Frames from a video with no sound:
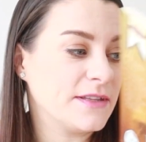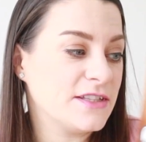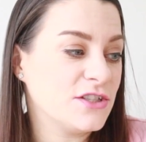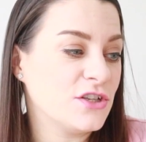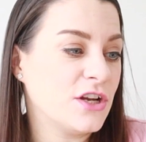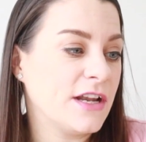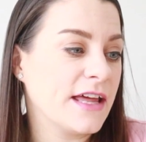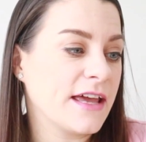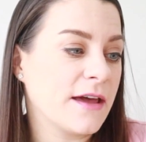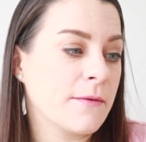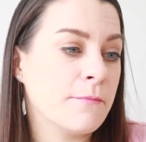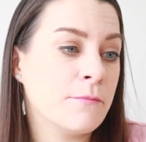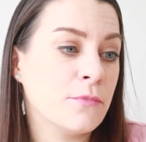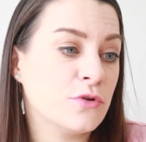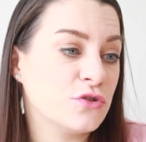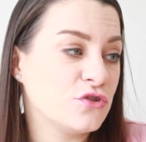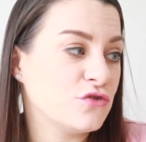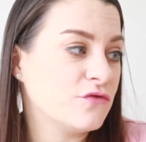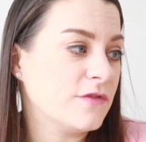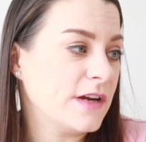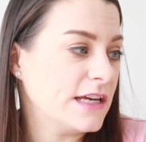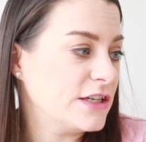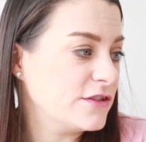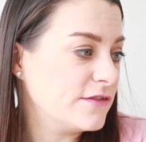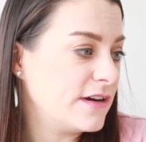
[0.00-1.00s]
It's not like a
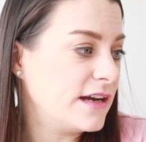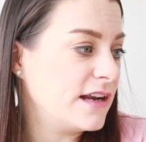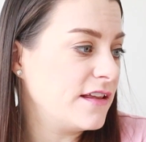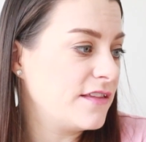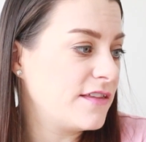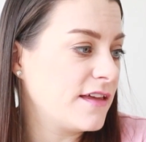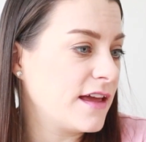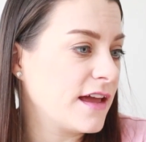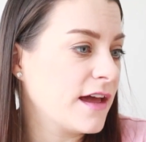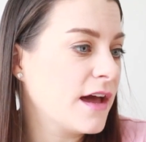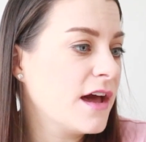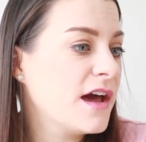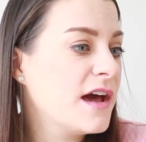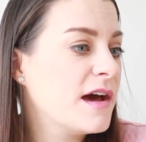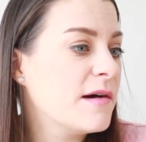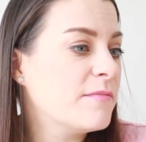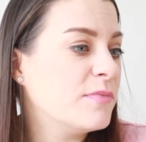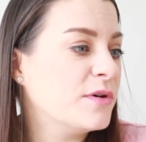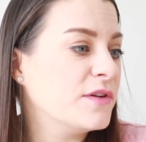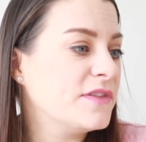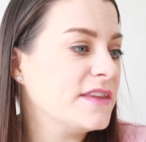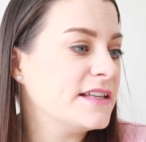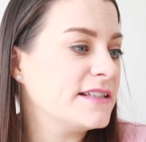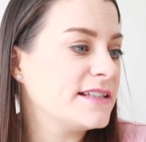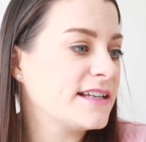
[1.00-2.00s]
must read or anything,
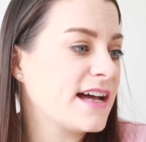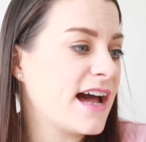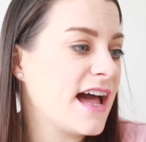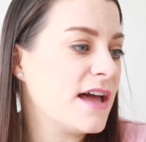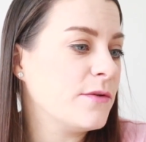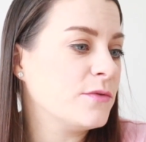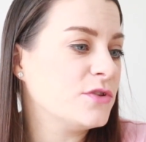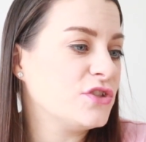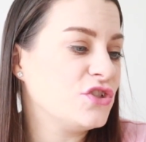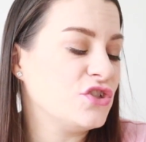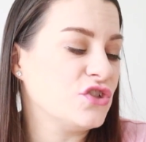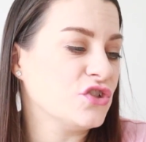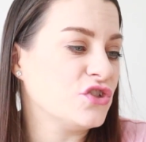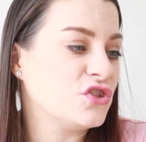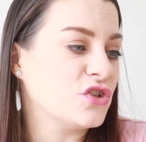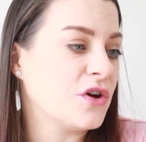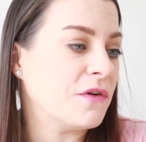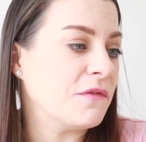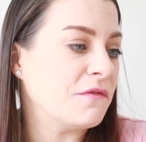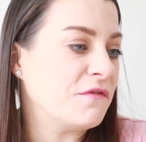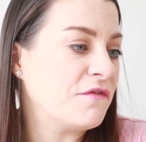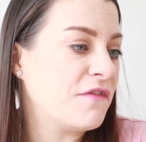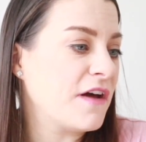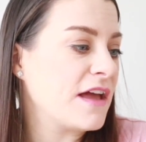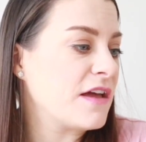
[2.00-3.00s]
but this guy was just
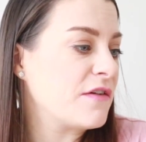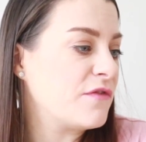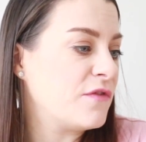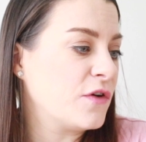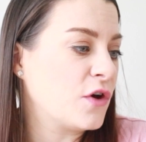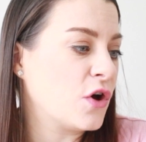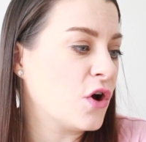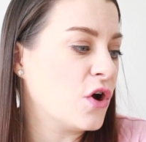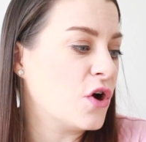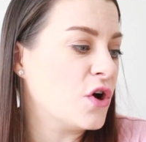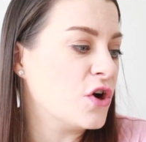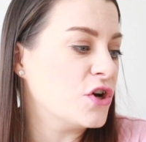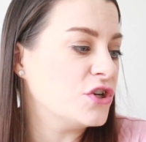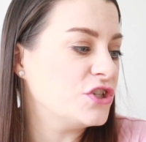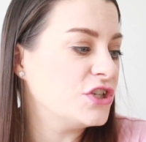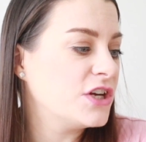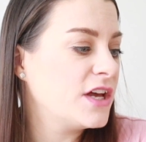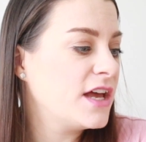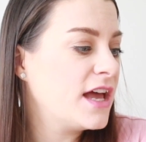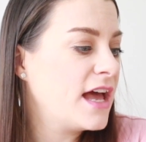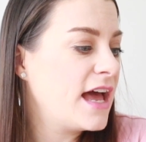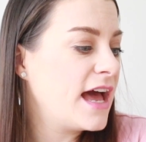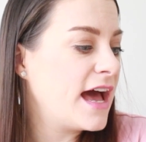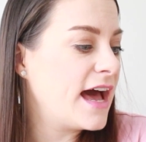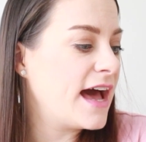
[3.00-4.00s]
on fire for God,
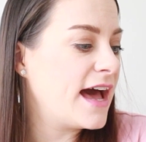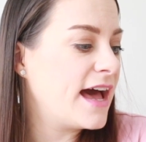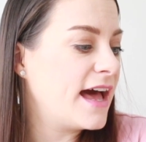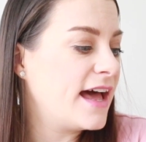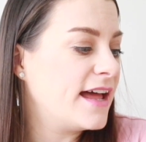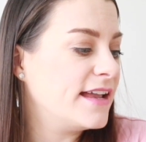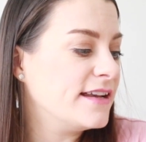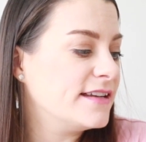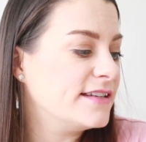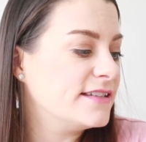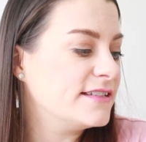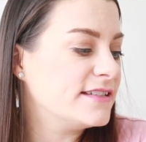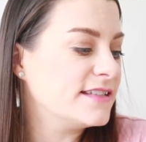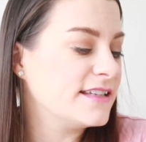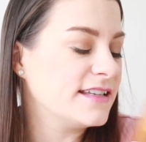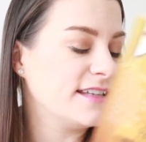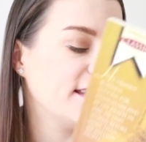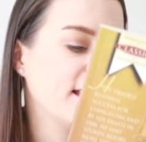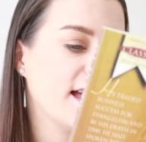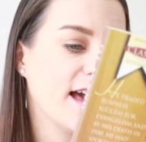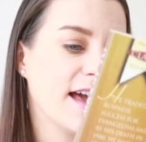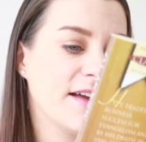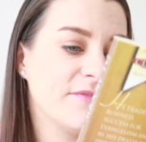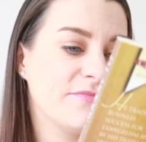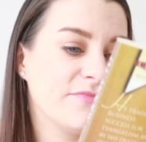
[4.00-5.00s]
and
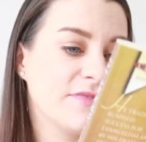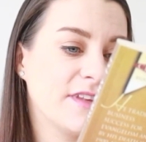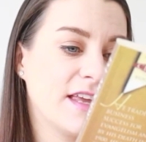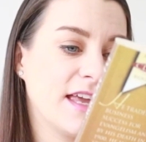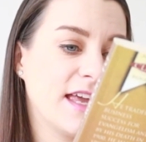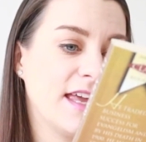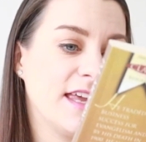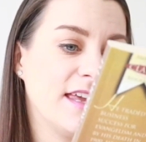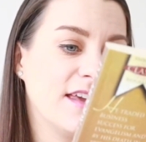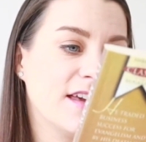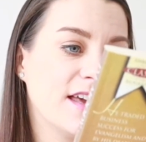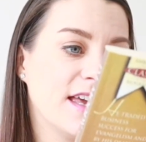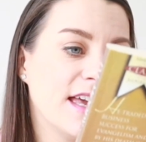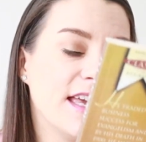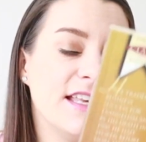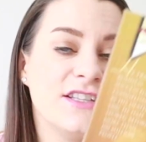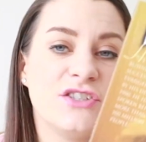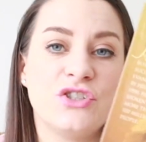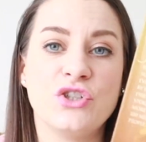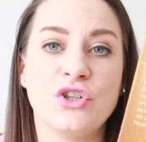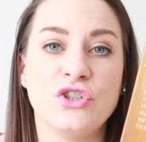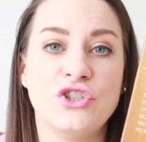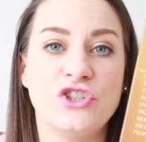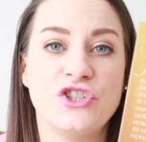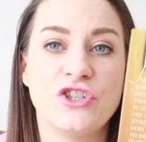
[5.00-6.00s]
yeah,
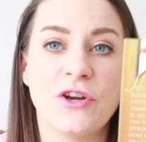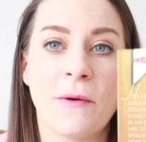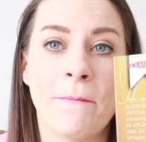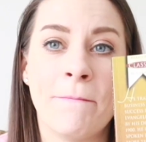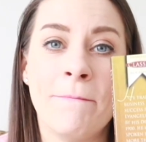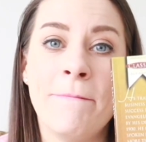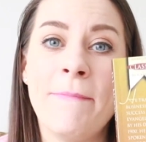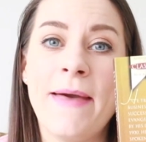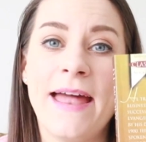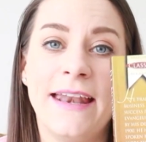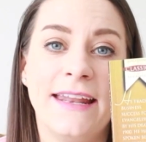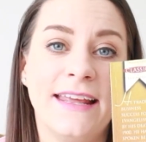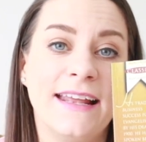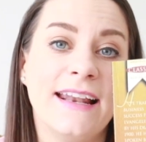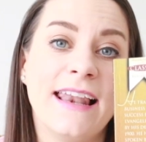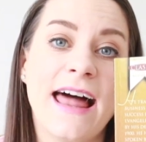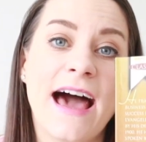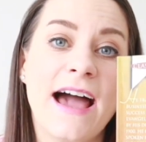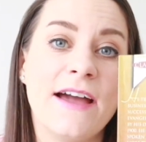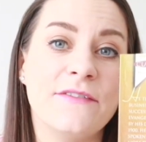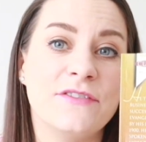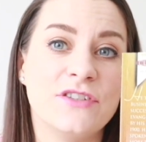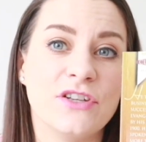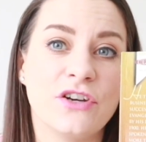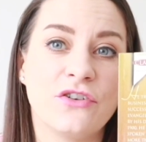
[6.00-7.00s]
he's touched many
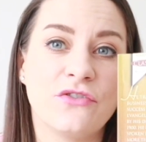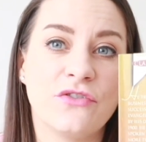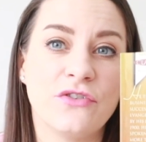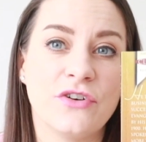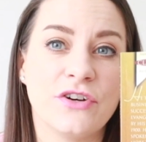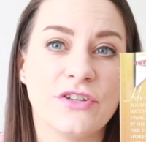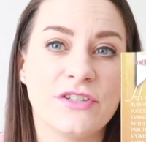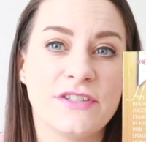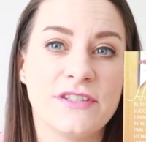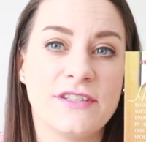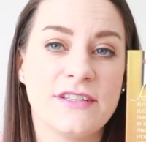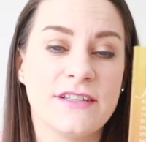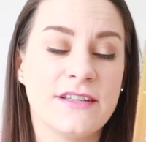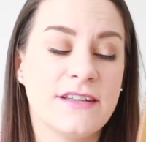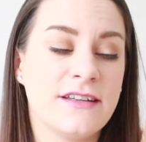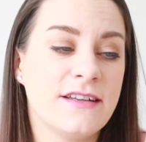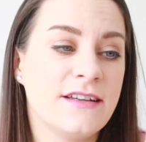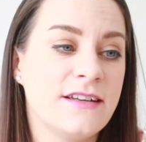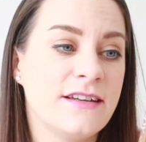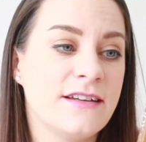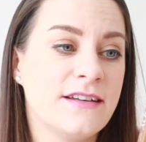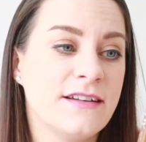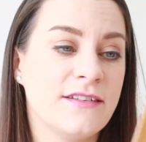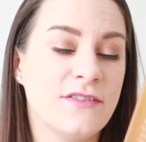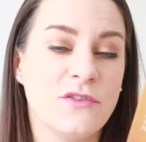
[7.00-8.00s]
lives across
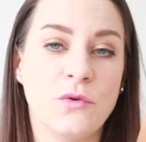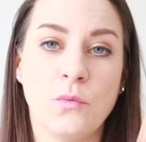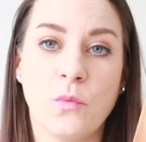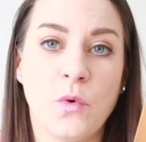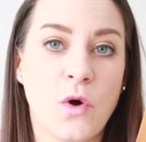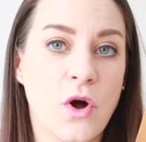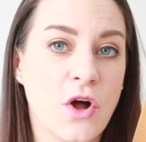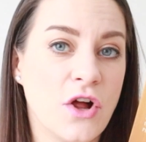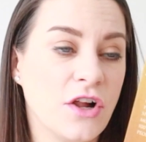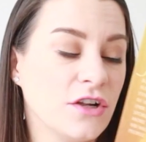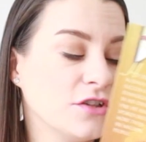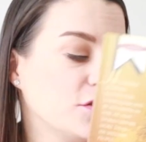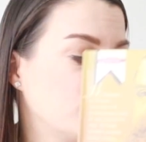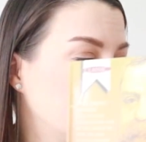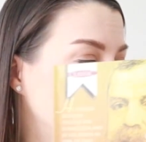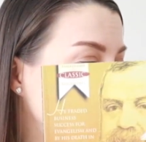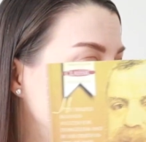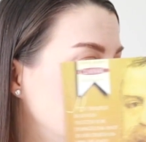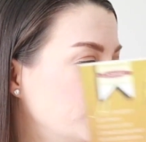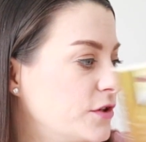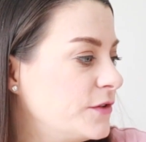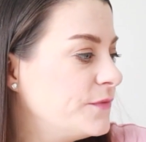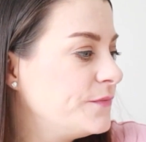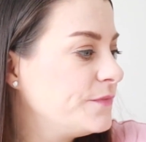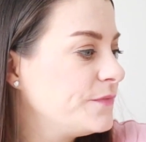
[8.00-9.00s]
the world,
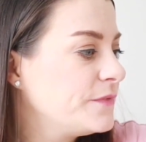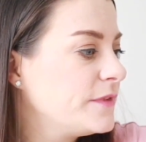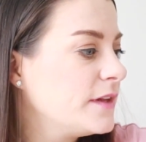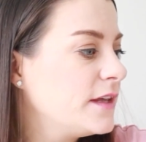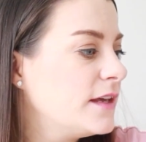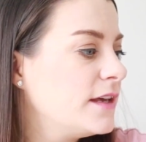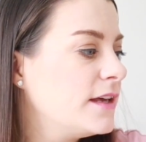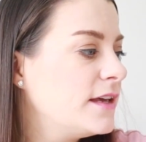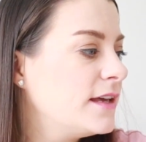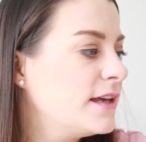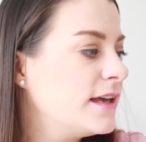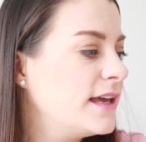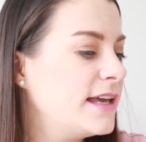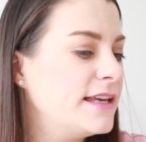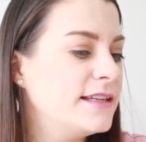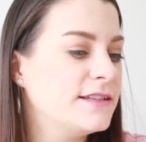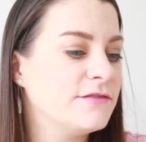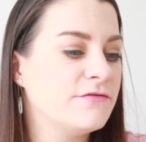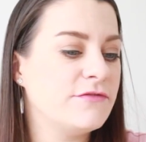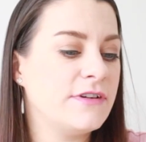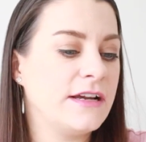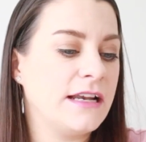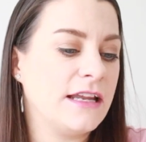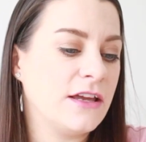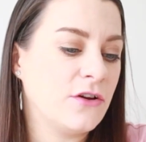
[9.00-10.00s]
so
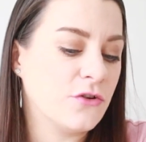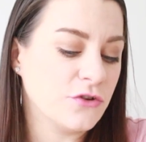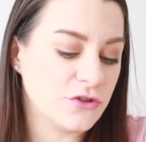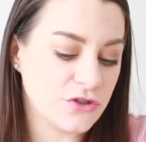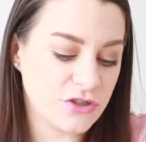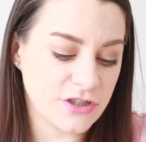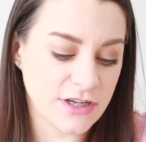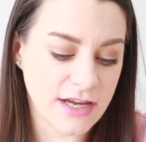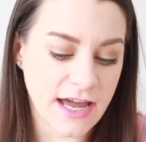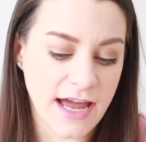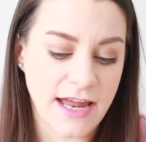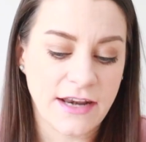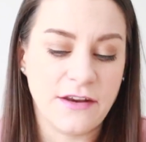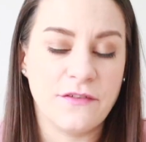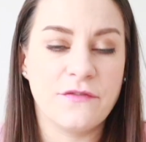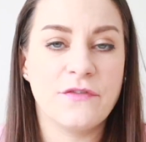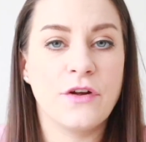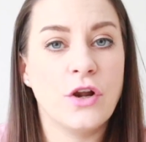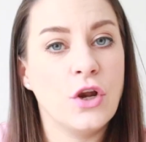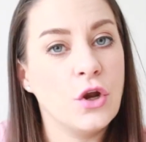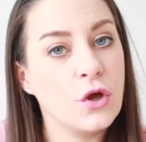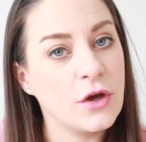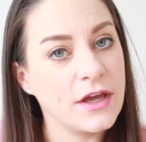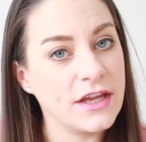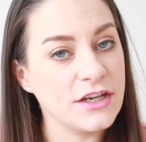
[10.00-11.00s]
he's really good to kind of
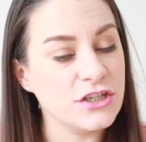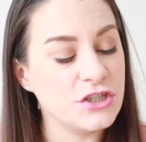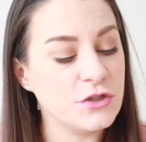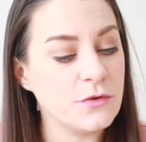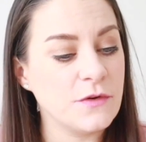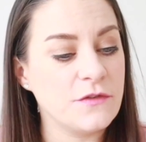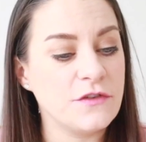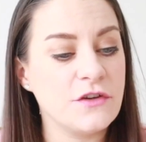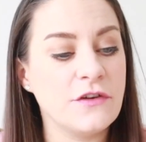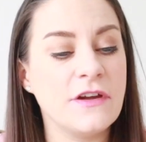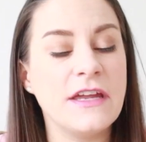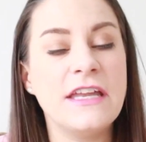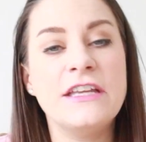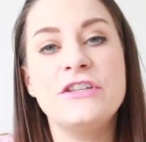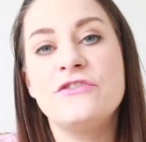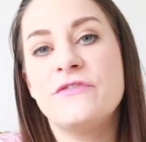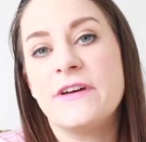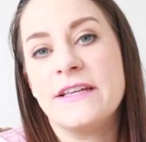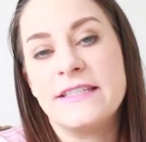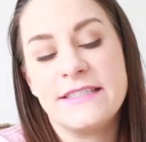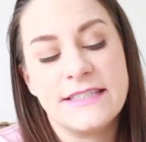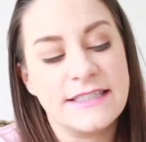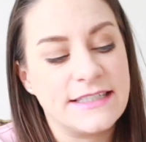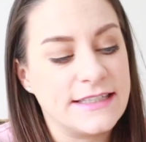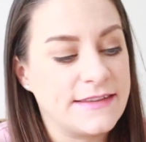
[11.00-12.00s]
look into if you're
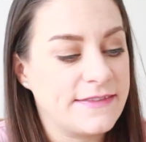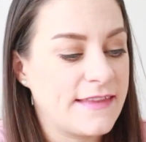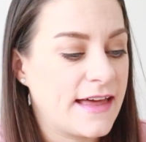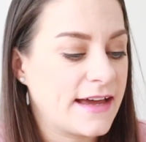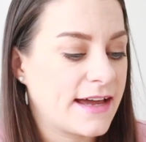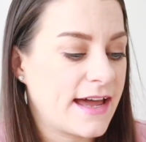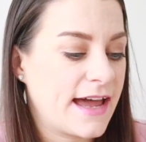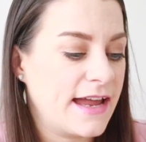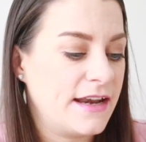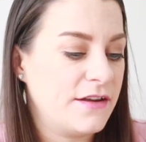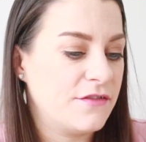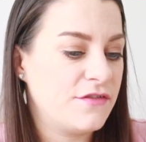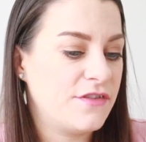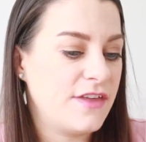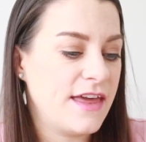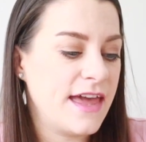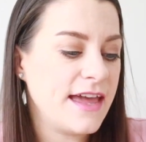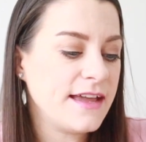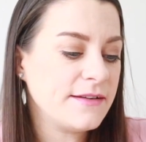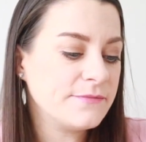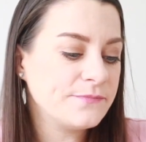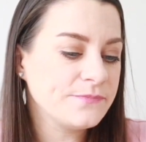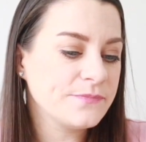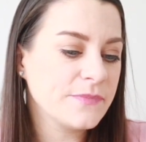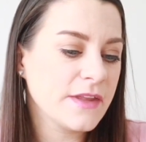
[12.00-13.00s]
interested in that kind of
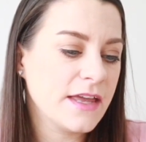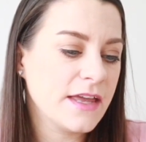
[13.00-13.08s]
thing.